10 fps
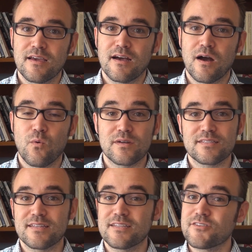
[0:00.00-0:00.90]
What
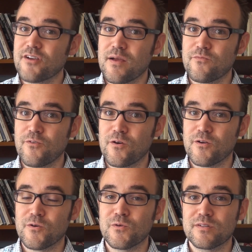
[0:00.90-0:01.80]
does an Instagram
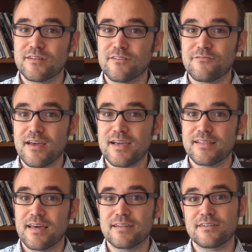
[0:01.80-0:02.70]
photo convey
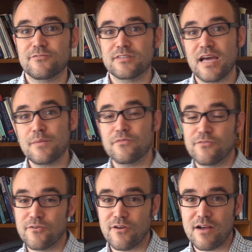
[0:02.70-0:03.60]
that a different type of
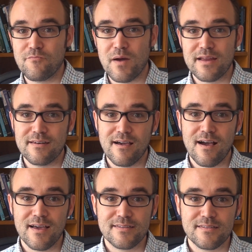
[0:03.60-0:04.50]
photograph might
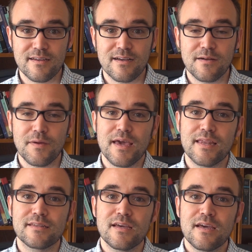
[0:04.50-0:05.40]
not?
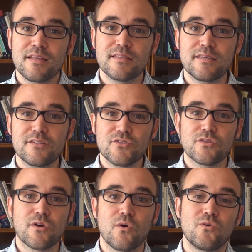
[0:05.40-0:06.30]
And these are
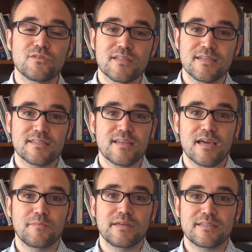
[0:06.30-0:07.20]
the goals of the
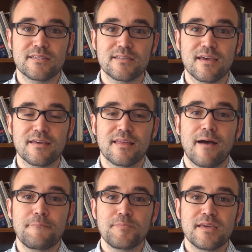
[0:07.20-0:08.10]
assignment, to say
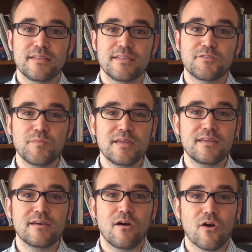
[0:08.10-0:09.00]
that these
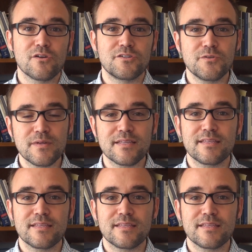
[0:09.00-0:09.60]
media are doing